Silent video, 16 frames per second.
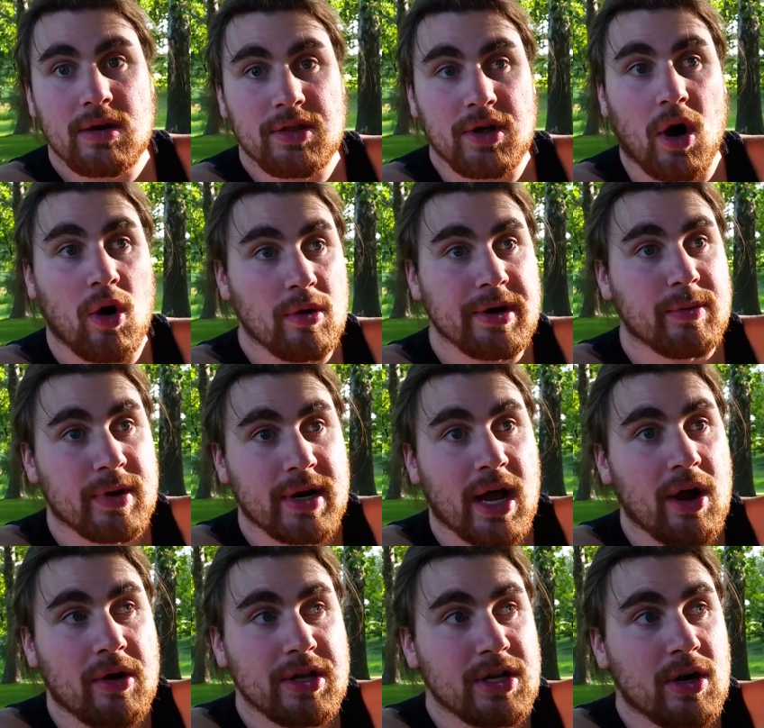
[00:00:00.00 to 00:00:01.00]
When
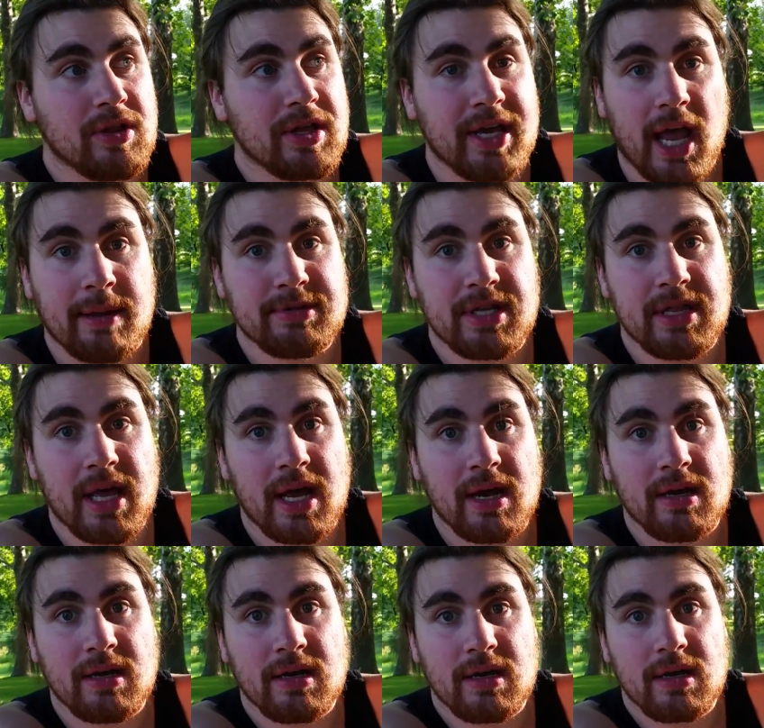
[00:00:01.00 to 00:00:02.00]
I already know the game's in
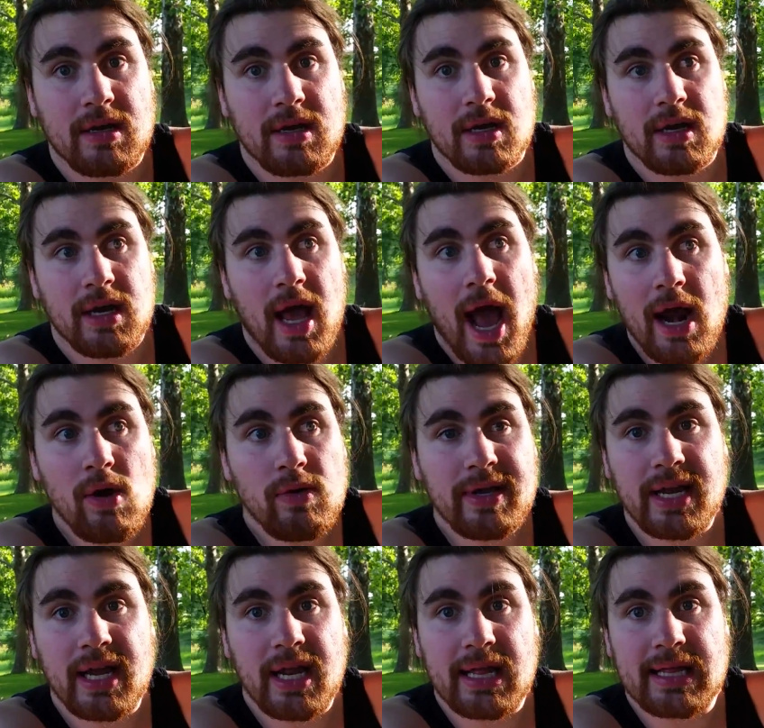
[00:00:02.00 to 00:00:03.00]
there? I don't
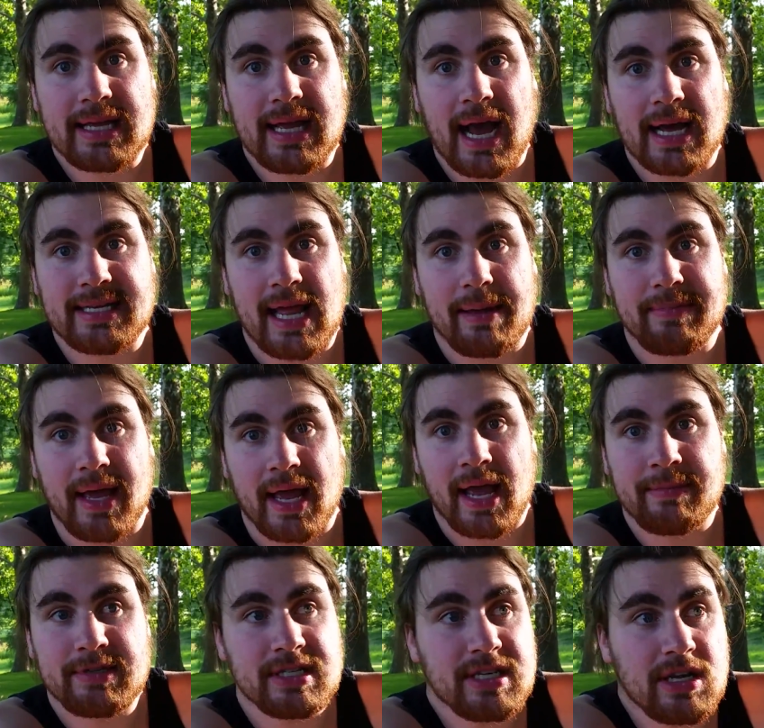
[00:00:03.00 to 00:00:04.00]
get any of the goddamn
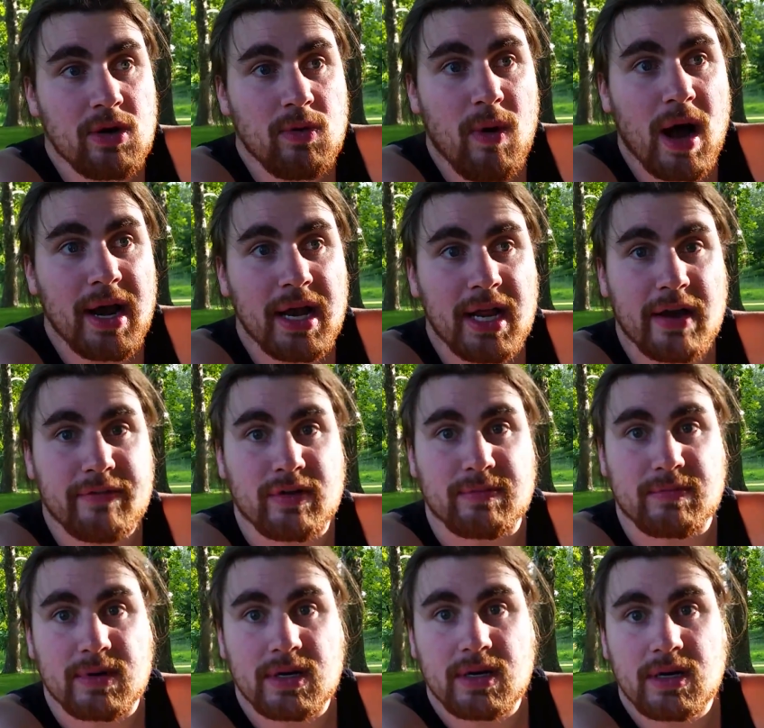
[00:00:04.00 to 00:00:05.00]
games because I don't want any of
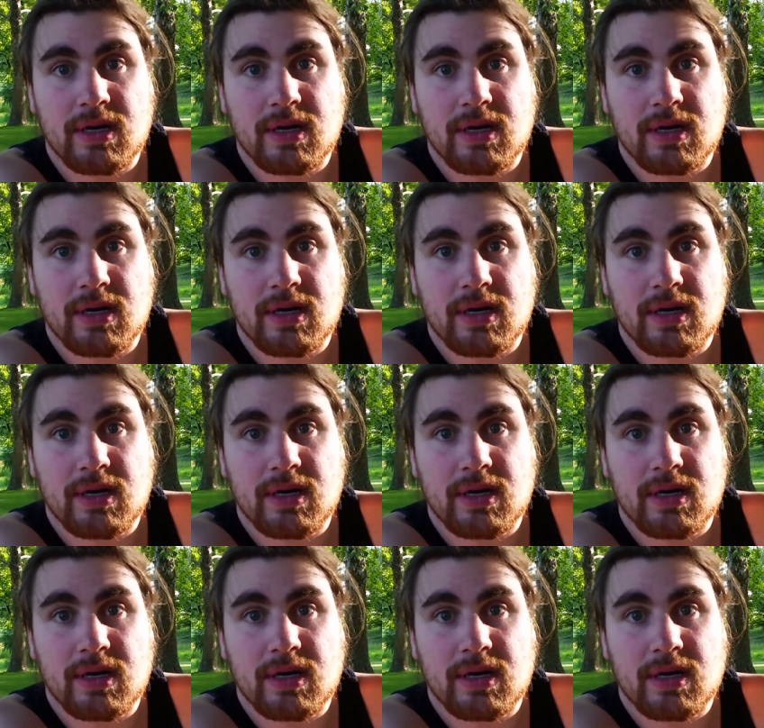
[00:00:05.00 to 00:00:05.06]
them.